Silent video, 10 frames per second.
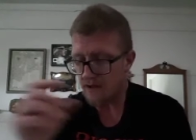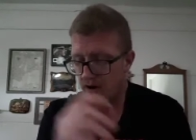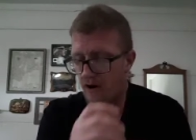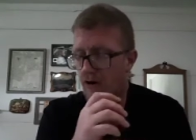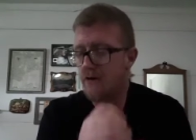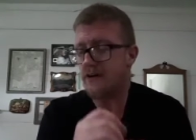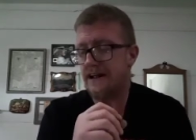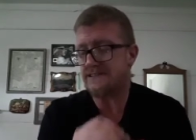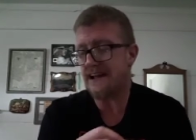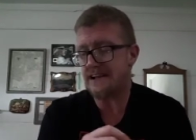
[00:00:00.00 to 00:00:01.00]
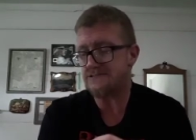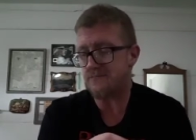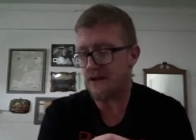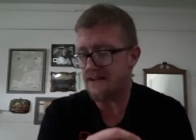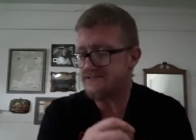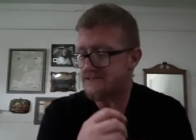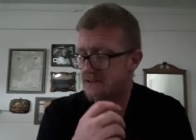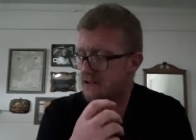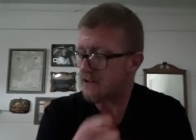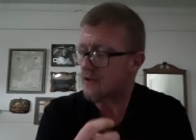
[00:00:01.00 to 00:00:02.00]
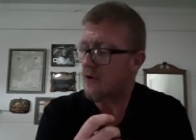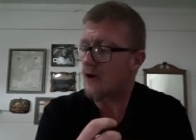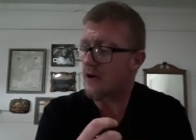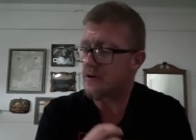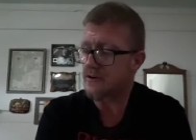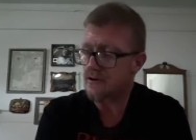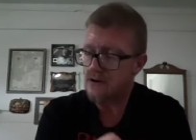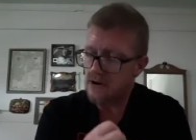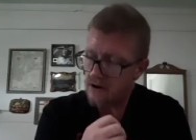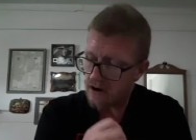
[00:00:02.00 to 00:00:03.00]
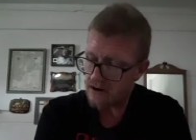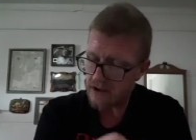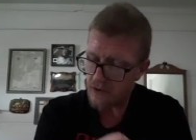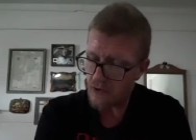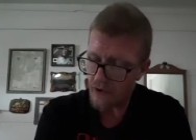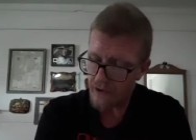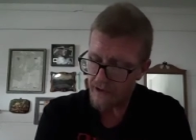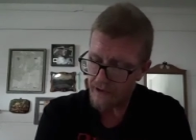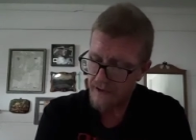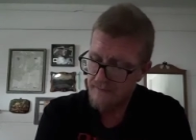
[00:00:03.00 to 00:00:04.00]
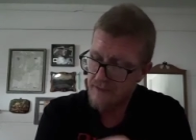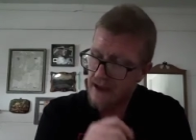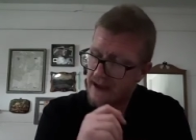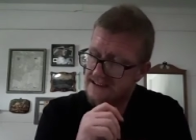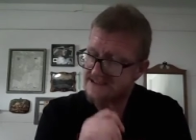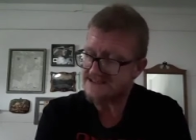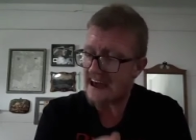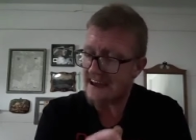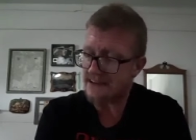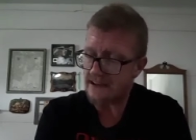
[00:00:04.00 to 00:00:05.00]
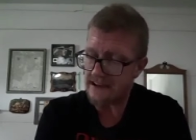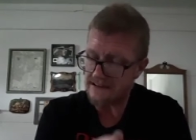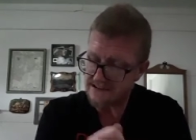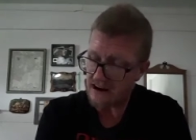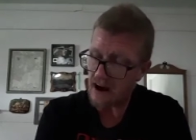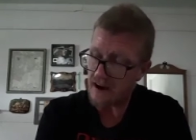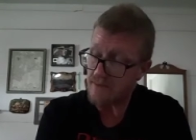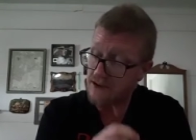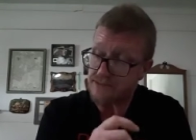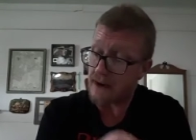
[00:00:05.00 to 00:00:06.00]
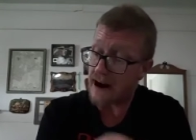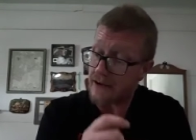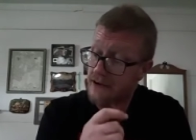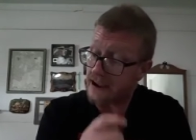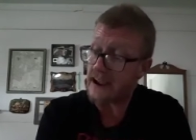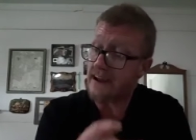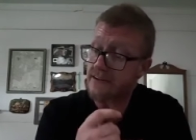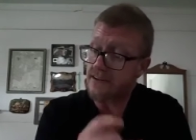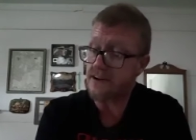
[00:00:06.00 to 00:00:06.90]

a hardening takes place a little harder, a little harder. And sadly, in time, this pattern can